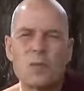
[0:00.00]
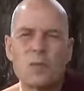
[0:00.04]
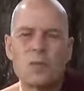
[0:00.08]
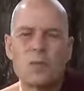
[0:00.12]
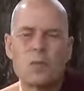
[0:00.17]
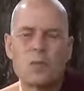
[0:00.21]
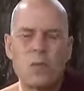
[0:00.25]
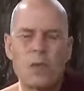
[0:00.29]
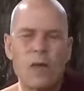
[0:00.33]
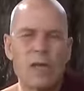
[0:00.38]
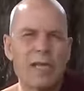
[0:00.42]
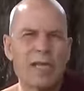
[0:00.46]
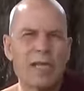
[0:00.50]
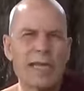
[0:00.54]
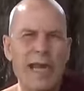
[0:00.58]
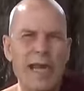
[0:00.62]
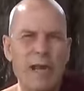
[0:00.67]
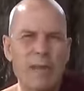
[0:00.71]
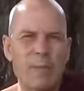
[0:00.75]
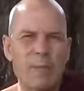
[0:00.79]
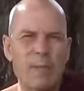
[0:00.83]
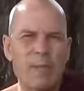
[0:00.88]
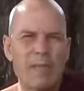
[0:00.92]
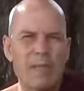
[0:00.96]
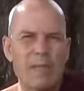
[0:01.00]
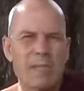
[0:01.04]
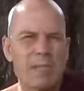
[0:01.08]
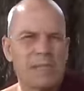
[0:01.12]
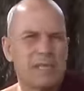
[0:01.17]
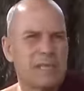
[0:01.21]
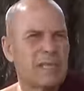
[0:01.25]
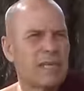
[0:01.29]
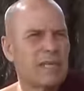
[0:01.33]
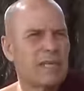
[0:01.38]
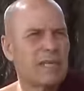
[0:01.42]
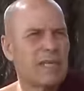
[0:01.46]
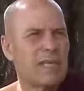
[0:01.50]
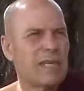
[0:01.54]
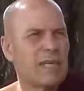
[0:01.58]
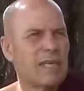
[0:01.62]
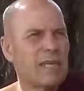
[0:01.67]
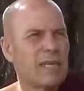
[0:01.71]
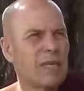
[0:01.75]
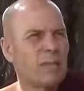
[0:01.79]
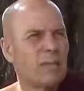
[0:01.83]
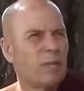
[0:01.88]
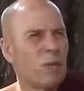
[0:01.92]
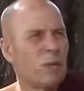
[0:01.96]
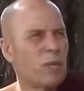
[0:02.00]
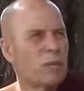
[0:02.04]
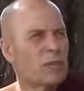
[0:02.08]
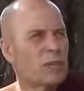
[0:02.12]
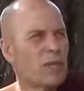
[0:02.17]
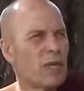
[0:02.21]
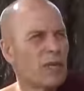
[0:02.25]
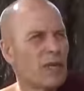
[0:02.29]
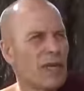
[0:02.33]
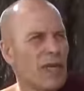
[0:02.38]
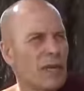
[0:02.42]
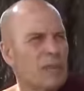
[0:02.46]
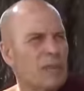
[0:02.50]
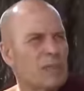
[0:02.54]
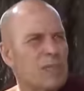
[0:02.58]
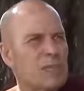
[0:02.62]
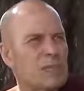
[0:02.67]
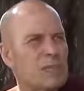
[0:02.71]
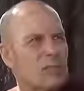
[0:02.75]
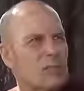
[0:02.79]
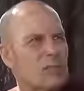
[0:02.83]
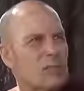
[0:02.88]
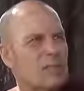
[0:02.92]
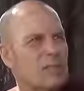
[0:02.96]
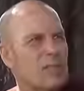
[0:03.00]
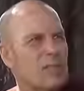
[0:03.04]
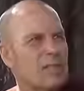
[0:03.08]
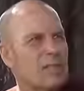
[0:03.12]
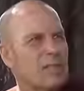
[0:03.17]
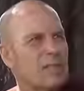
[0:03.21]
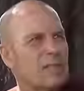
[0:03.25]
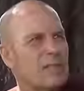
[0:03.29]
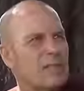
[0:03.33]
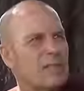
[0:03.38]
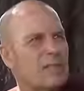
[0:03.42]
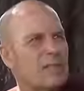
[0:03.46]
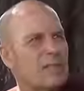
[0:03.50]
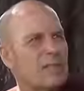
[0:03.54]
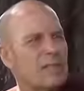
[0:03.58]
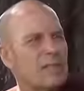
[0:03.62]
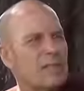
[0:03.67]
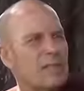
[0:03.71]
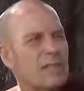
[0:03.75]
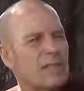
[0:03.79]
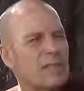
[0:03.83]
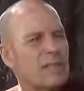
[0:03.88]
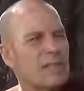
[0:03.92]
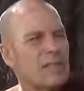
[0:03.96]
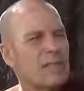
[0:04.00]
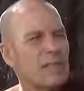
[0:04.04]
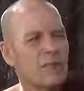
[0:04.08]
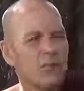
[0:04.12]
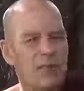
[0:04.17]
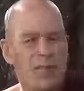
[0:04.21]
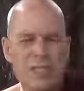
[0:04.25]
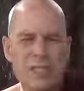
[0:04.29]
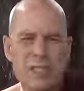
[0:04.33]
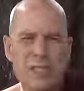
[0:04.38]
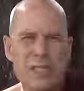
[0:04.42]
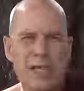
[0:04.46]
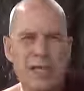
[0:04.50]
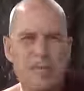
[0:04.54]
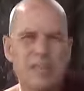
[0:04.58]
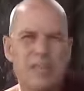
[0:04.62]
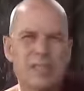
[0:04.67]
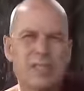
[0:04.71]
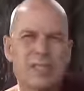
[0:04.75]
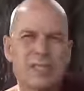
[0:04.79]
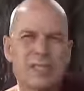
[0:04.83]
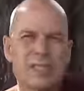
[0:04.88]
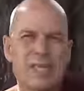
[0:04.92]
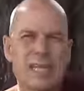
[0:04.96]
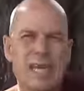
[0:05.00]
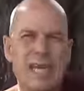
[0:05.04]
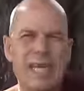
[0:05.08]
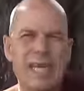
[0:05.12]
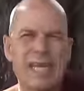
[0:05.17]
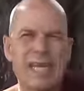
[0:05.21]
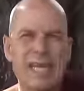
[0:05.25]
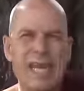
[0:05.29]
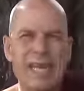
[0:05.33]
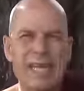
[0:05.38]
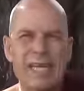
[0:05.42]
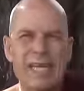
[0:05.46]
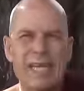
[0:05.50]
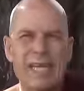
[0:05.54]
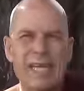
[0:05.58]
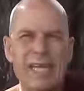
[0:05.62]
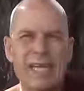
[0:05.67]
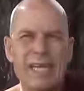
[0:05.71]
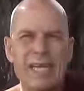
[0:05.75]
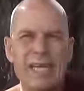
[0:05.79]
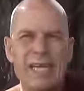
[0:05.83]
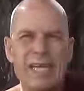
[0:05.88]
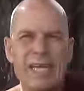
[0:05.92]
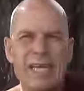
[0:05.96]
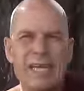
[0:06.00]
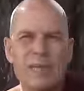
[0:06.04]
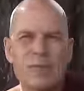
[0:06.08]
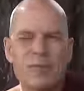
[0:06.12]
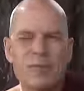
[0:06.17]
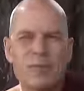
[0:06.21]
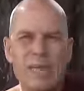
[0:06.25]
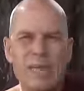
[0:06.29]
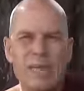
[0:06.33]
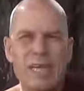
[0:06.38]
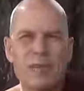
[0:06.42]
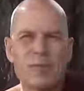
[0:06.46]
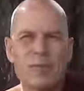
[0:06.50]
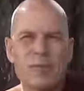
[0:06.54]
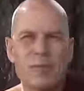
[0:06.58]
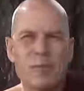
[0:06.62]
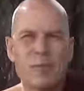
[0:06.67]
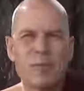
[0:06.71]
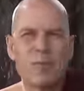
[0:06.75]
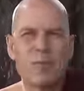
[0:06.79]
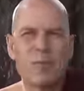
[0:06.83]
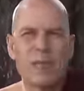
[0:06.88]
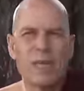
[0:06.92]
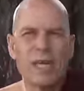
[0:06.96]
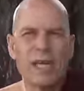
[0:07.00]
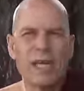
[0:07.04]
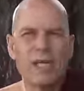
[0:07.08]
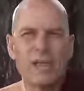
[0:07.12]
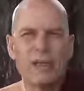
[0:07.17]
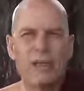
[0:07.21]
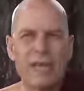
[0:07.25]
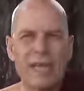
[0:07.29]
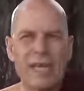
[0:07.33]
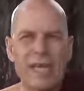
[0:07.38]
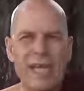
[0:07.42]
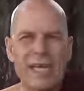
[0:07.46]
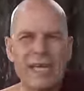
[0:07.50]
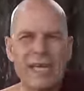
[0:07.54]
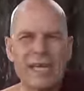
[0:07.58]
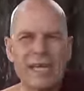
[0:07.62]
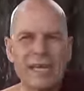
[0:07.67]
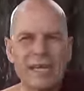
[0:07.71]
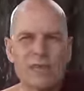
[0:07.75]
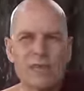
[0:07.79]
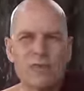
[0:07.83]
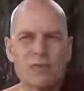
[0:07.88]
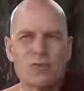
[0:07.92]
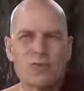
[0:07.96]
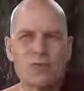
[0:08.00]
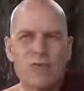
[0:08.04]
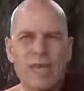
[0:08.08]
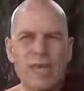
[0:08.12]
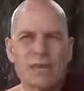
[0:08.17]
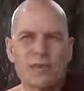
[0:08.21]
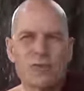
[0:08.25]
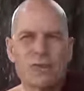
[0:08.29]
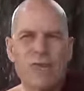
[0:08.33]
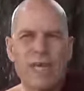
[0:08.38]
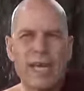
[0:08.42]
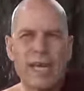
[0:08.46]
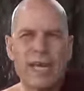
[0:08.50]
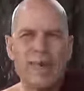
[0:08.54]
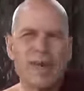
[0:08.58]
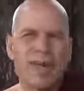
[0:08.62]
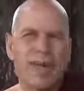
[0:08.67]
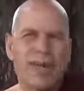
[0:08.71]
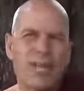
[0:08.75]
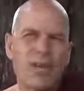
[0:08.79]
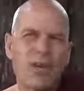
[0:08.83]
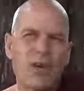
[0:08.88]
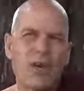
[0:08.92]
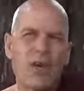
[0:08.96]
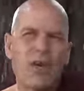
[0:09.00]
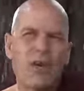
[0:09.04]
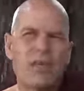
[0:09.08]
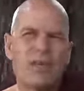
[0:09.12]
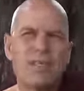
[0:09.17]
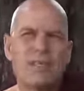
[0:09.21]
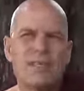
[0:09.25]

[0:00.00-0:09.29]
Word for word: Worldly happiness, uh, uh, momentary happiness, and uh, transient happiness is kind of like uh, you take up some water in your hand and then you try to carry it along.